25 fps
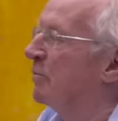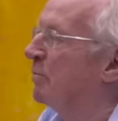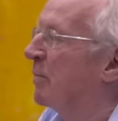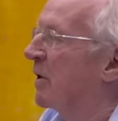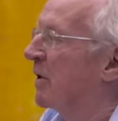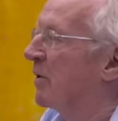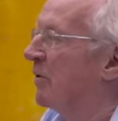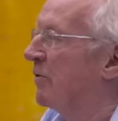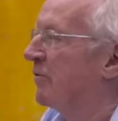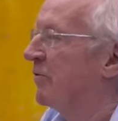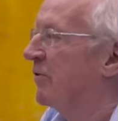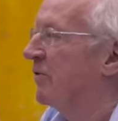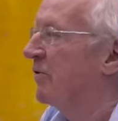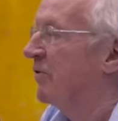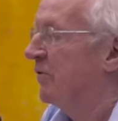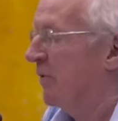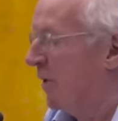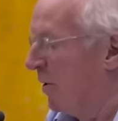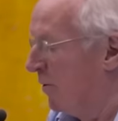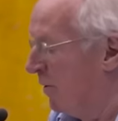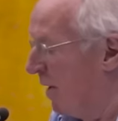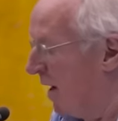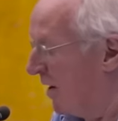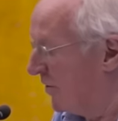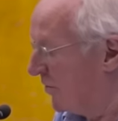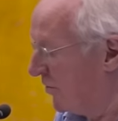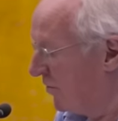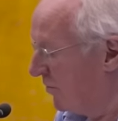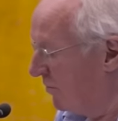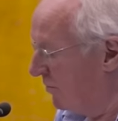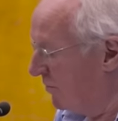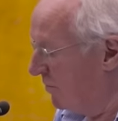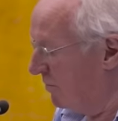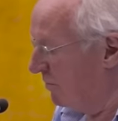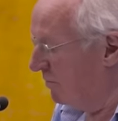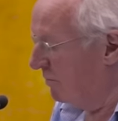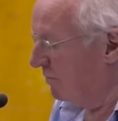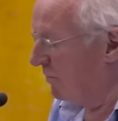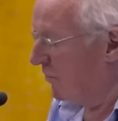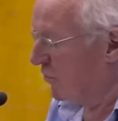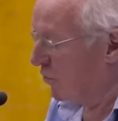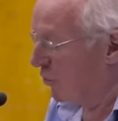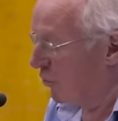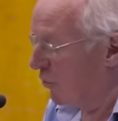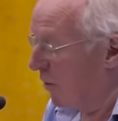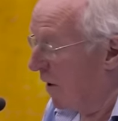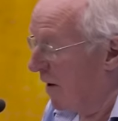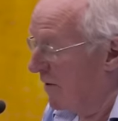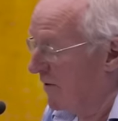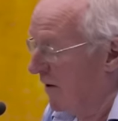because it's no less
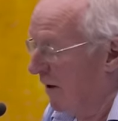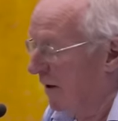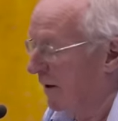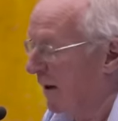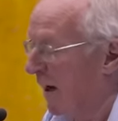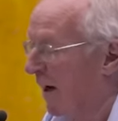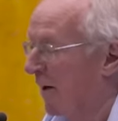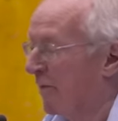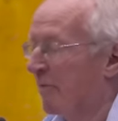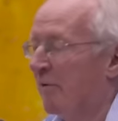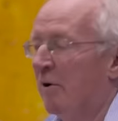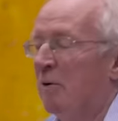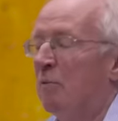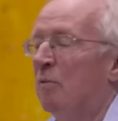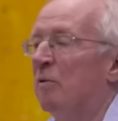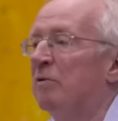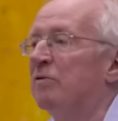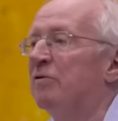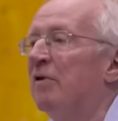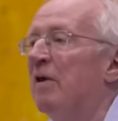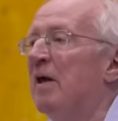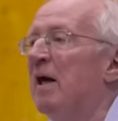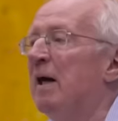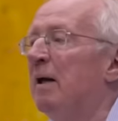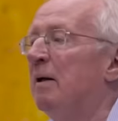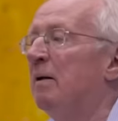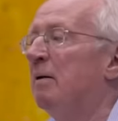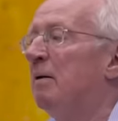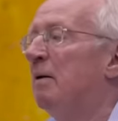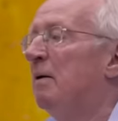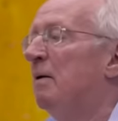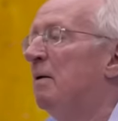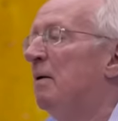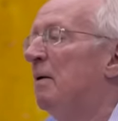true, I think, now than it was then.